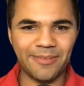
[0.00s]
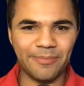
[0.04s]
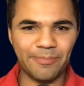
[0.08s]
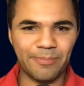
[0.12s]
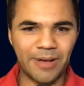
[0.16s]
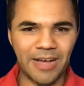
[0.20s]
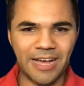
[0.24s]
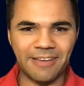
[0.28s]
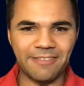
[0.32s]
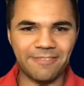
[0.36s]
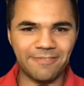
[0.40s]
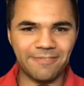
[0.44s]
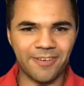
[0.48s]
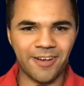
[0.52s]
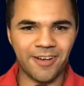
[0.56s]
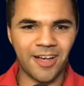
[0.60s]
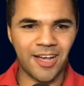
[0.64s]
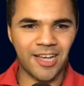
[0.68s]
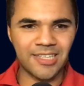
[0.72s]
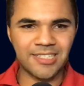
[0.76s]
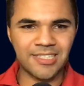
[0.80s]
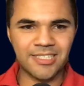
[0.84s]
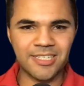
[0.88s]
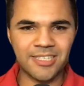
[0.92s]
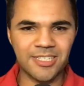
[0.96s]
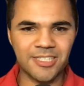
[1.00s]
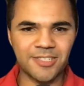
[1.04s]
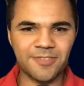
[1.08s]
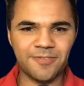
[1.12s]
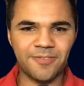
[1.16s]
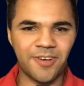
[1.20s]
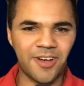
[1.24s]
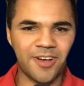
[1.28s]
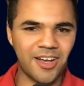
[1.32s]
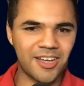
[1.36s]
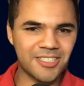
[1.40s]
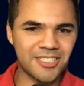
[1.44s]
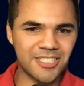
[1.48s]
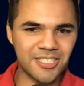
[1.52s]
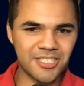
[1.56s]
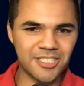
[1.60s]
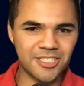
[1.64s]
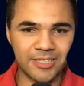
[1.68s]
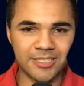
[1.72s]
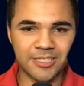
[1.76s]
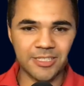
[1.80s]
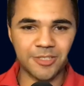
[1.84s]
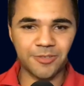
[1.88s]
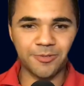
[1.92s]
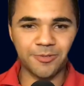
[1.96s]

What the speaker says: by Fox, because Fox doesn't